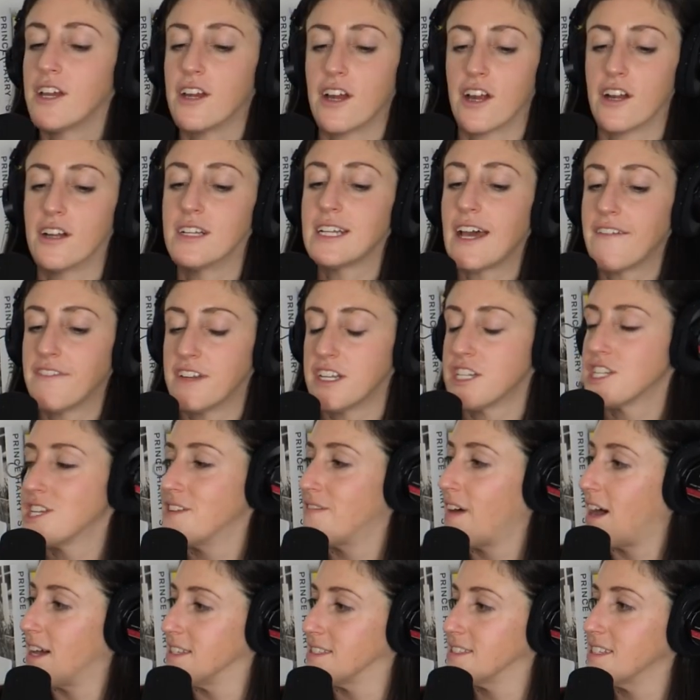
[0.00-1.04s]
In her
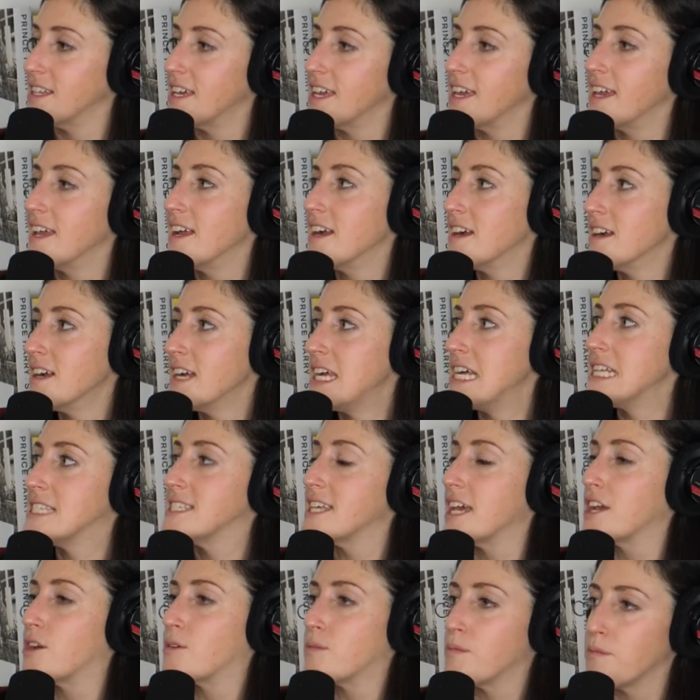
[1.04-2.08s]
definition of hustling here,
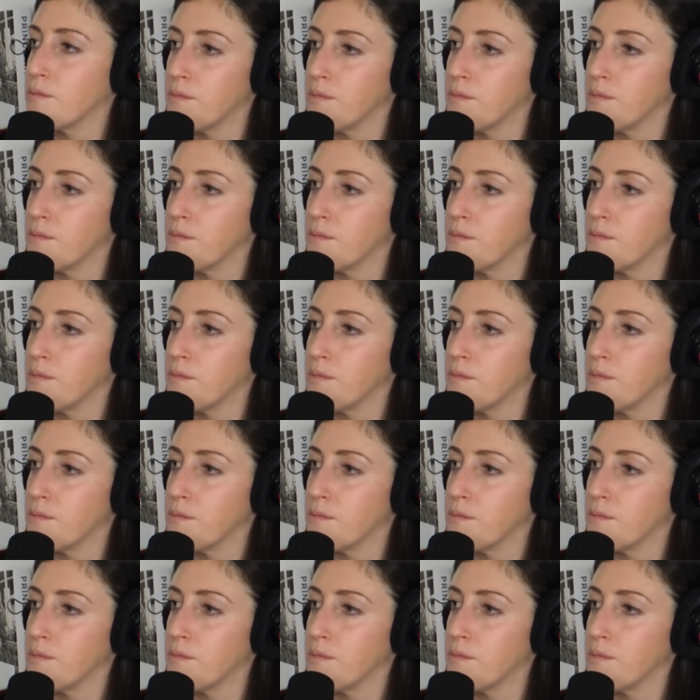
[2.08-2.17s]
it's like